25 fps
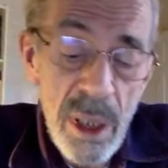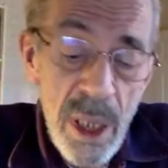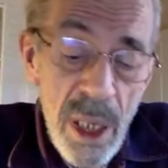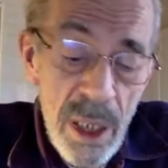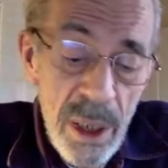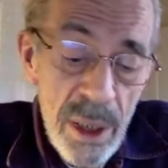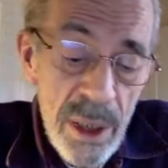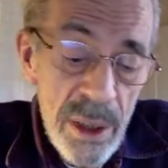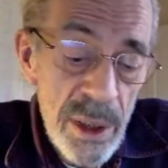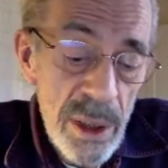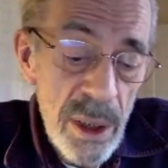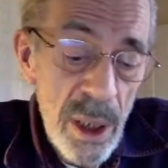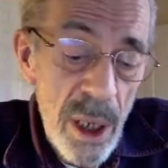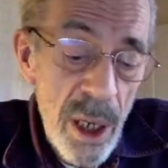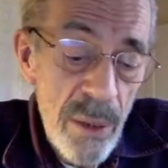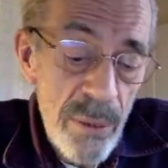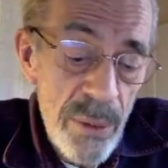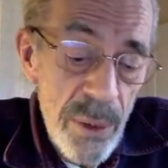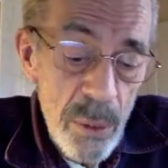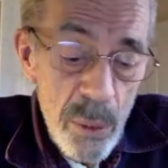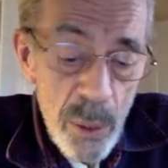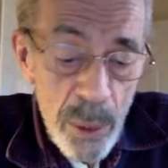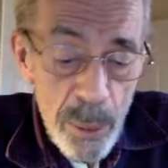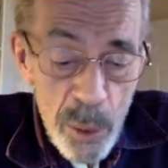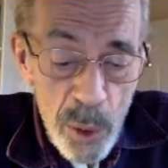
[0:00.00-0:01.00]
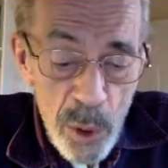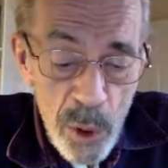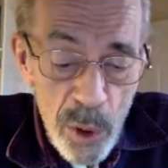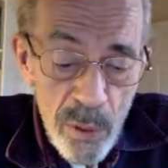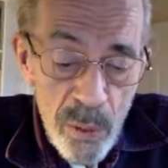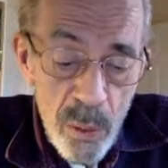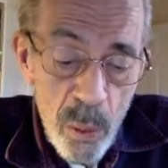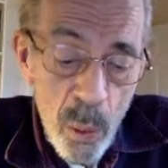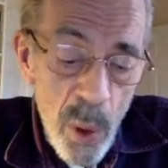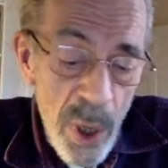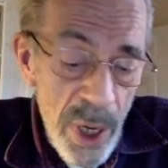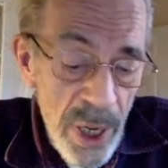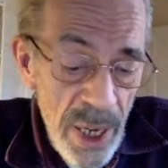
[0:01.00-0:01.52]
Tongue is often
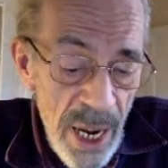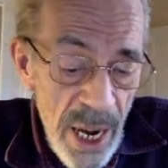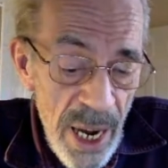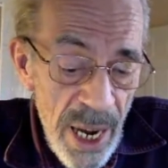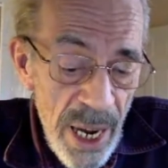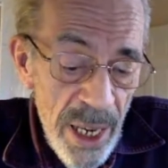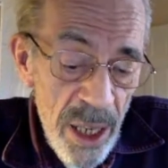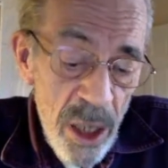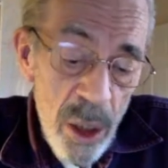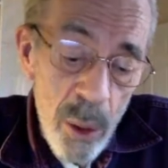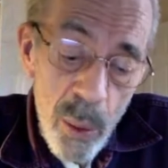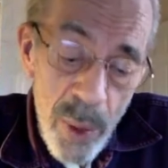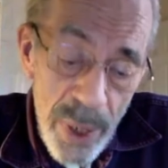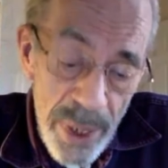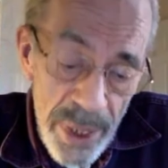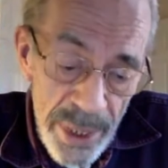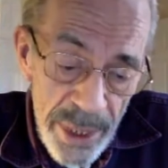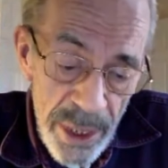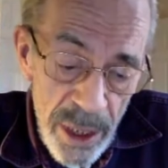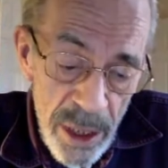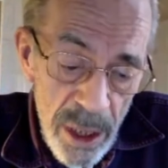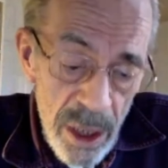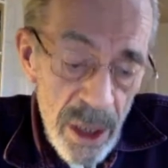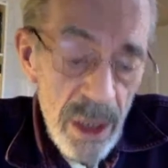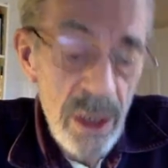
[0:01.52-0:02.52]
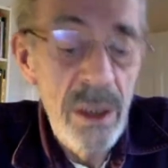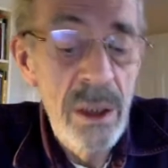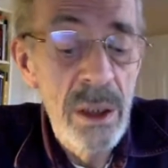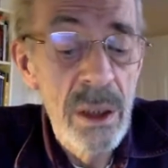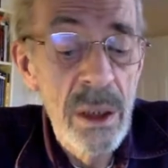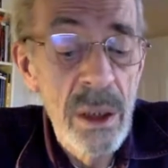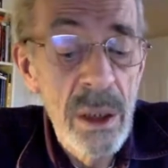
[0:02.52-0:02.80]
removed, one eye or one ear,